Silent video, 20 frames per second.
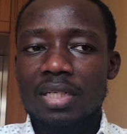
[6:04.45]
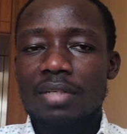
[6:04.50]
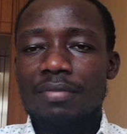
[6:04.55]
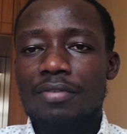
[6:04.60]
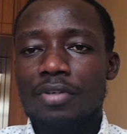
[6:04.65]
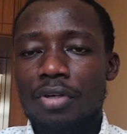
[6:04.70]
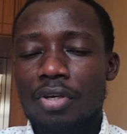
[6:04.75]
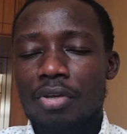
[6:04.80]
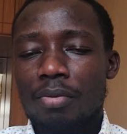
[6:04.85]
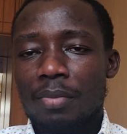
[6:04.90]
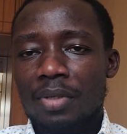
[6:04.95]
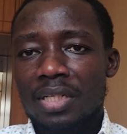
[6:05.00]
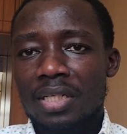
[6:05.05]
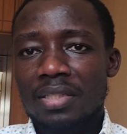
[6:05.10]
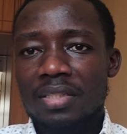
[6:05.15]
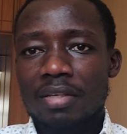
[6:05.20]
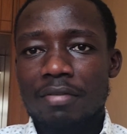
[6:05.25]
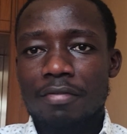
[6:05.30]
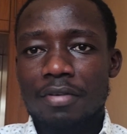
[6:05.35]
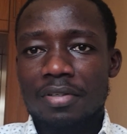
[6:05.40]
document, let's say
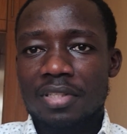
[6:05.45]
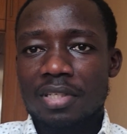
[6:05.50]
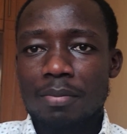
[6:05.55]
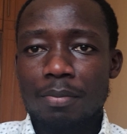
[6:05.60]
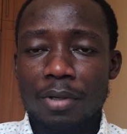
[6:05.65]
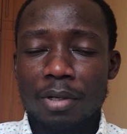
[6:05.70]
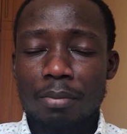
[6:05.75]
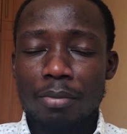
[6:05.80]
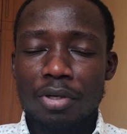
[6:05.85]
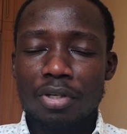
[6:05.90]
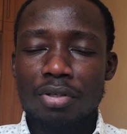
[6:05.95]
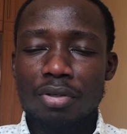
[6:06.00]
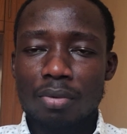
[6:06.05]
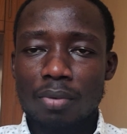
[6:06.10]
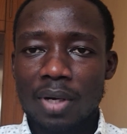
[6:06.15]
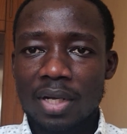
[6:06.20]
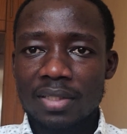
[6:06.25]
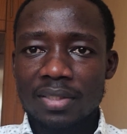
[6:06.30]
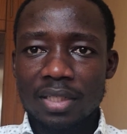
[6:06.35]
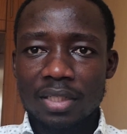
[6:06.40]
for example in module 1
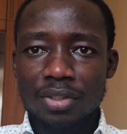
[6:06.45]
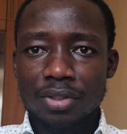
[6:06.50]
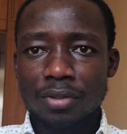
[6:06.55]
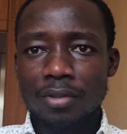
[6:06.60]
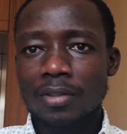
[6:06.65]
section?